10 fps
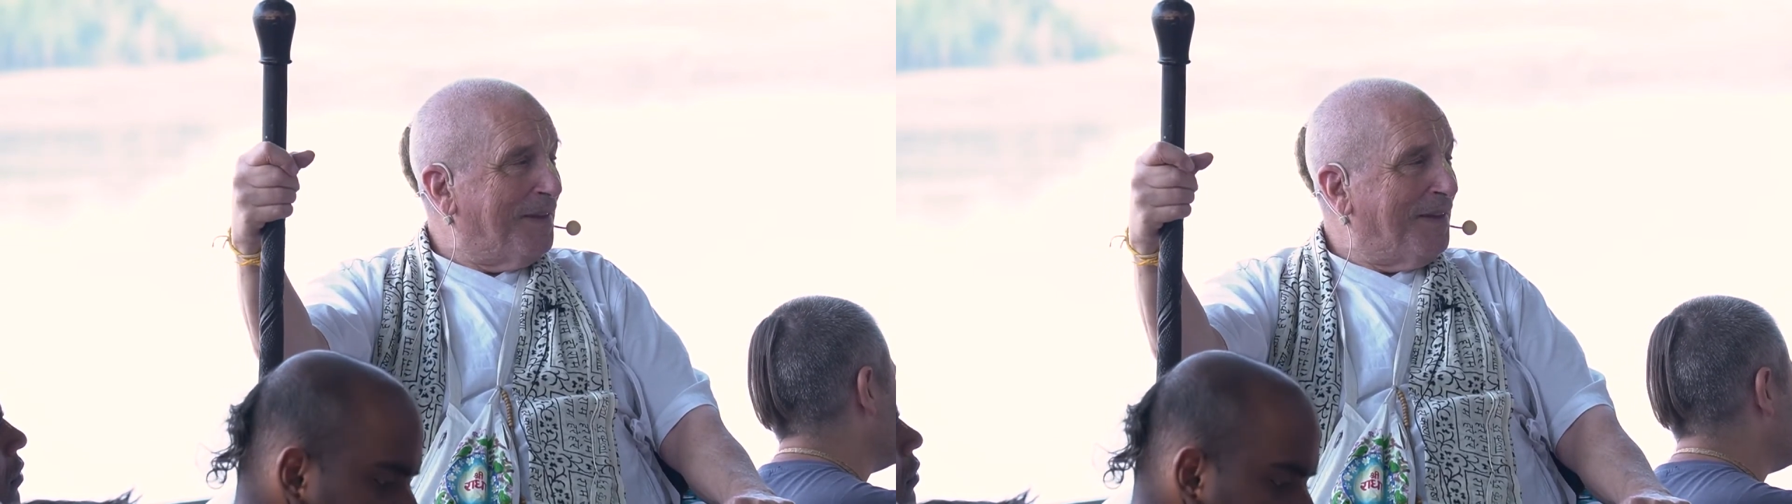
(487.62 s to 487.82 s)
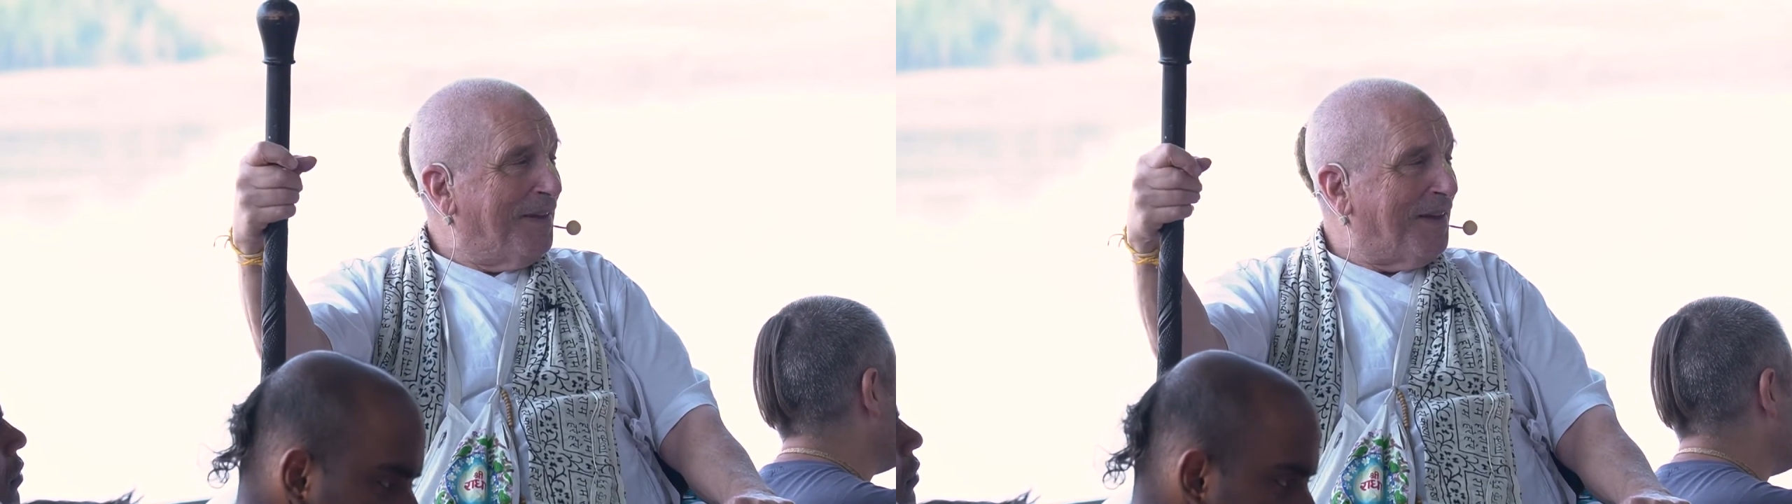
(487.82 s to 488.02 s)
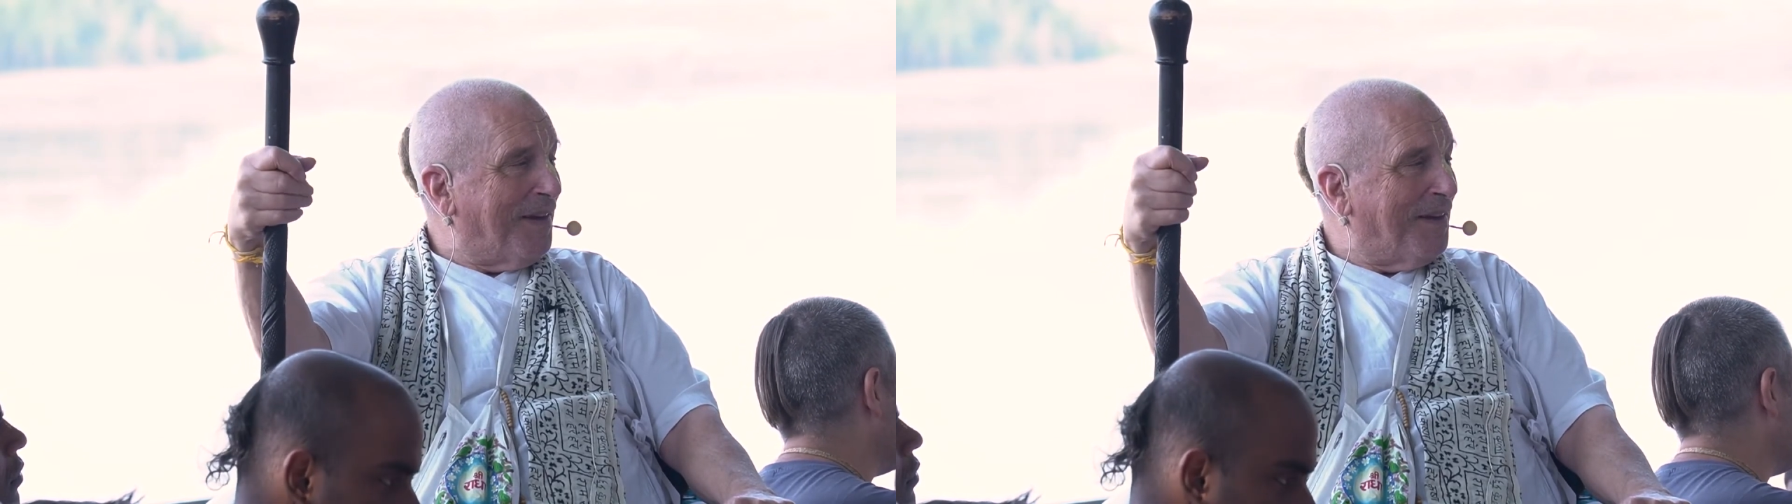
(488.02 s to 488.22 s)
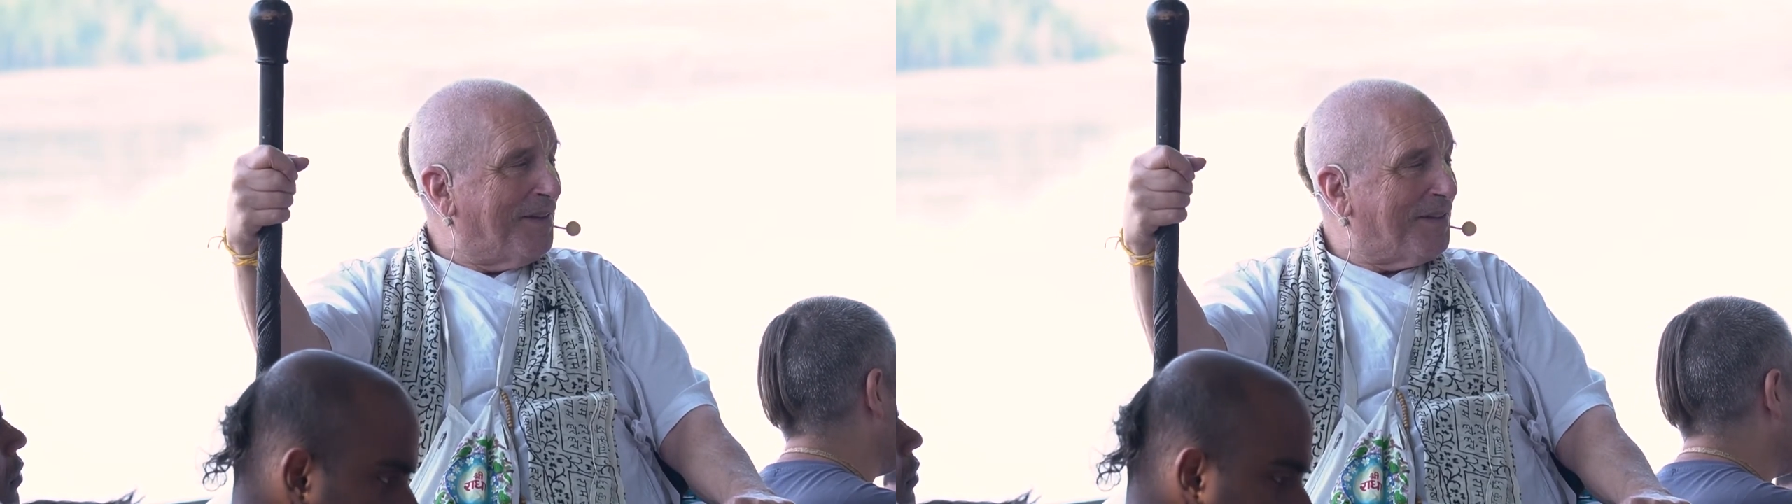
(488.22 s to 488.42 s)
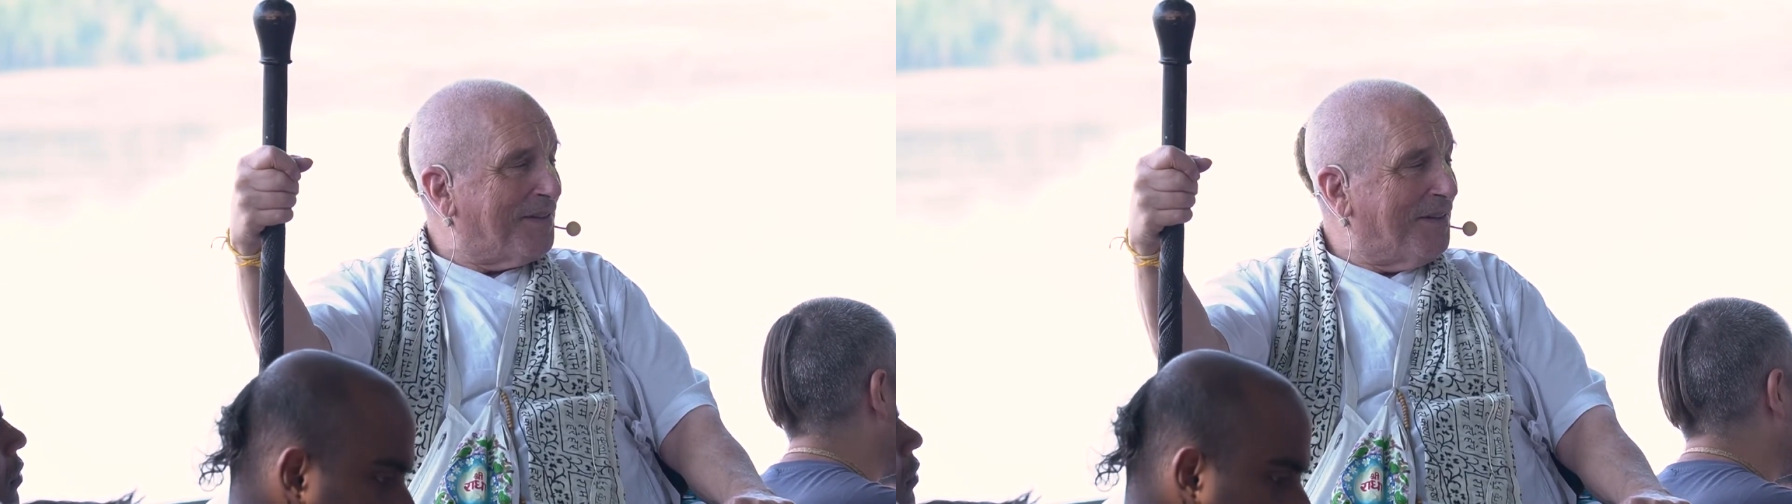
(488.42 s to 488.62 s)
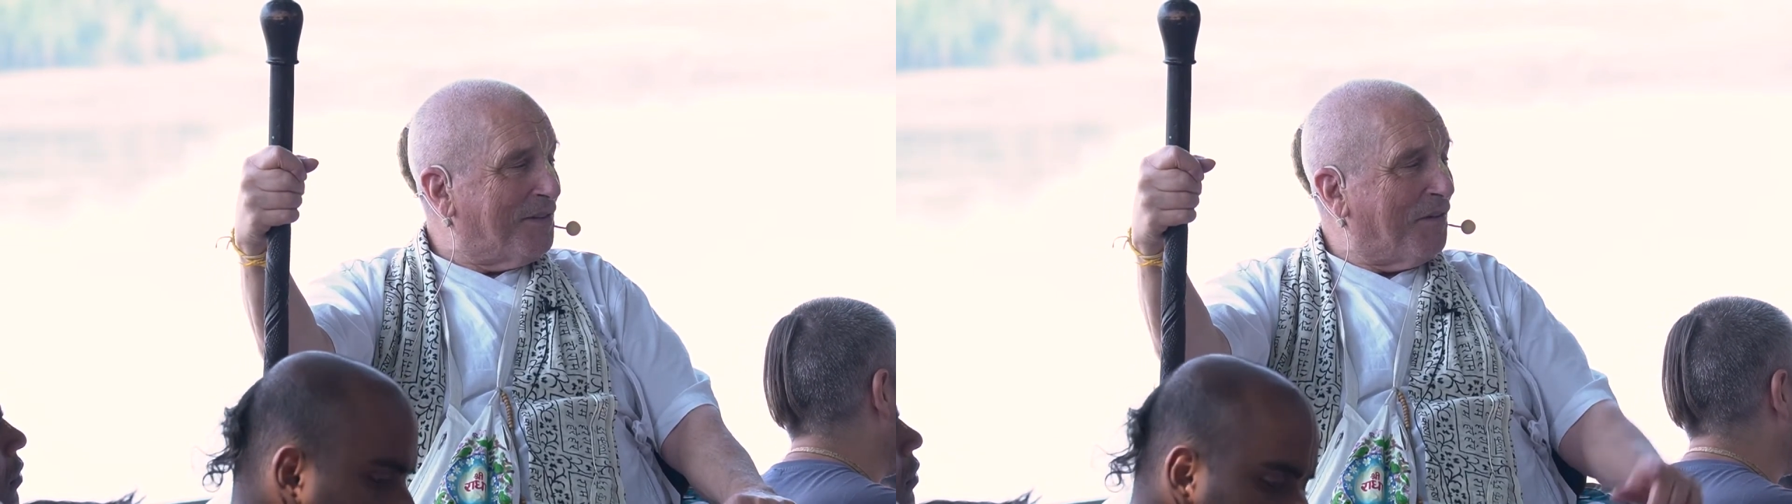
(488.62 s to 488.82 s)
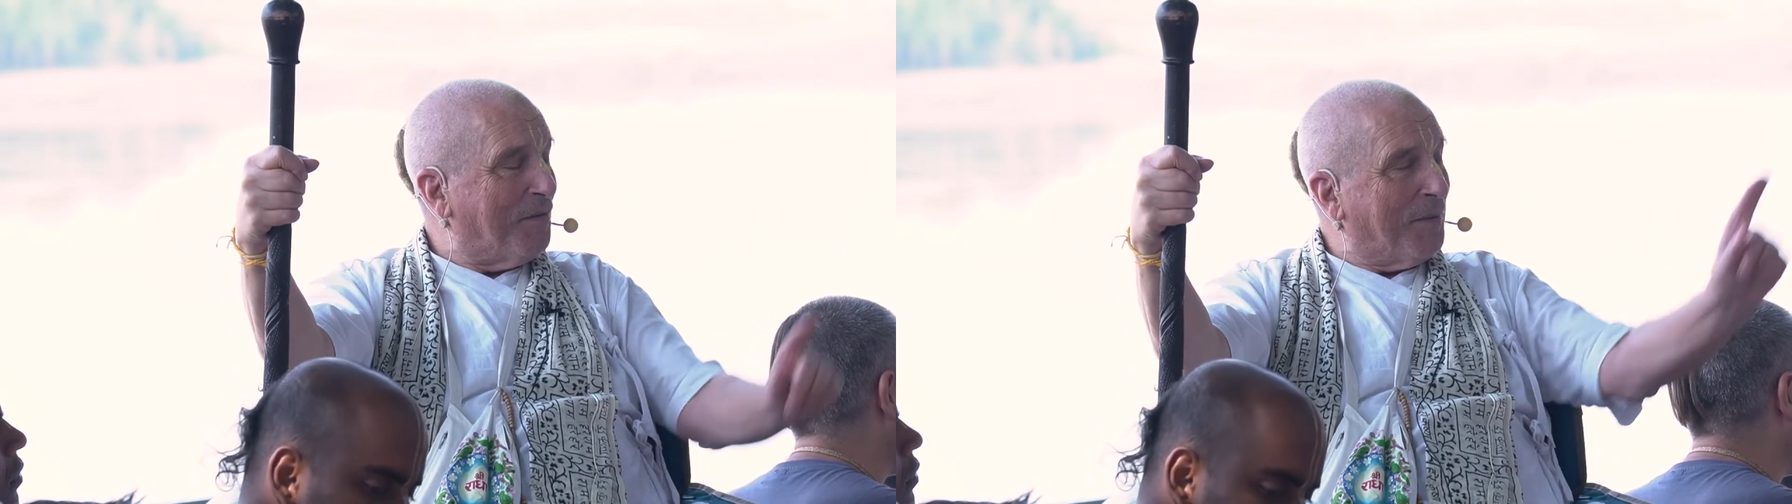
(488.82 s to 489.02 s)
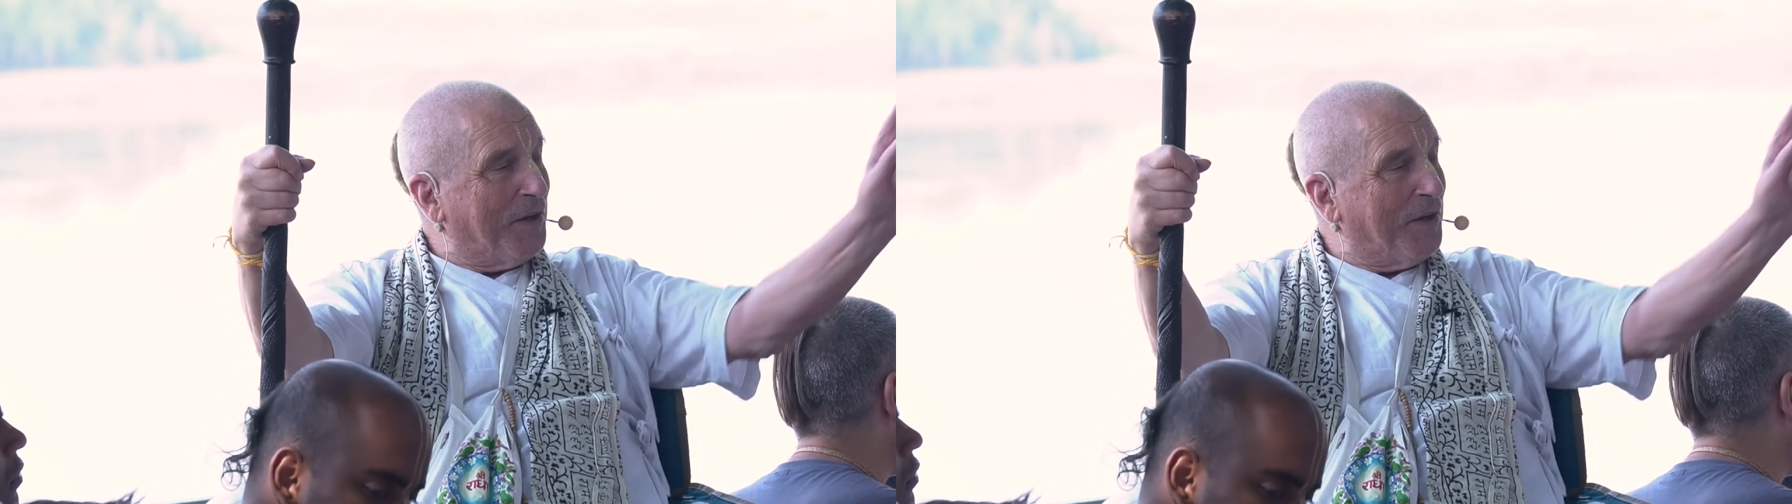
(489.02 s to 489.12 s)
Hare Krishna. So everybody,